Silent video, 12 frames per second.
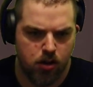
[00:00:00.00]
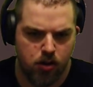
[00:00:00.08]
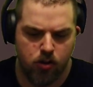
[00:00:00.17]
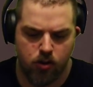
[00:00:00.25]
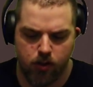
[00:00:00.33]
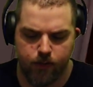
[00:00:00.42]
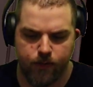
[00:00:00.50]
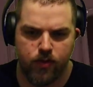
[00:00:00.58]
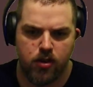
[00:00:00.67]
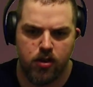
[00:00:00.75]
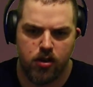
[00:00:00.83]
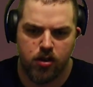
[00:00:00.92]
Hold on.
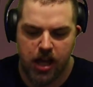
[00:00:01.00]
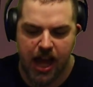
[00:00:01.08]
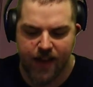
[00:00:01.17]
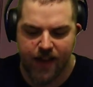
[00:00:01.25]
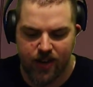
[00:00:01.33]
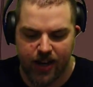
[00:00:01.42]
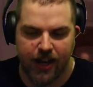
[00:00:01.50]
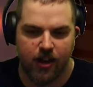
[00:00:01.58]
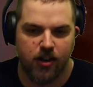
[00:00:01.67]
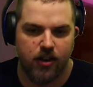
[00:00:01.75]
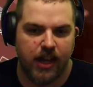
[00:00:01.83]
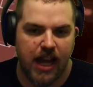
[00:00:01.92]
I have an idea
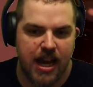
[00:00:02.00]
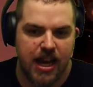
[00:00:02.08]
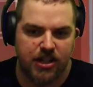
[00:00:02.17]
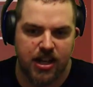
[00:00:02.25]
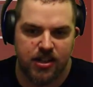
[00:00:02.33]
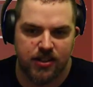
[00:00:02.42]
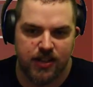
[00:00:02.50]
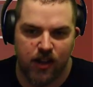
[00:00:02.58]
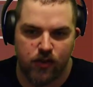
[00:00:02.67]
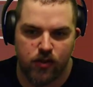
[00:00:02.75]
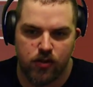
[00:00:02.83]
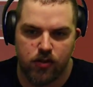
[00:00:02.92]
here. Can I change these out?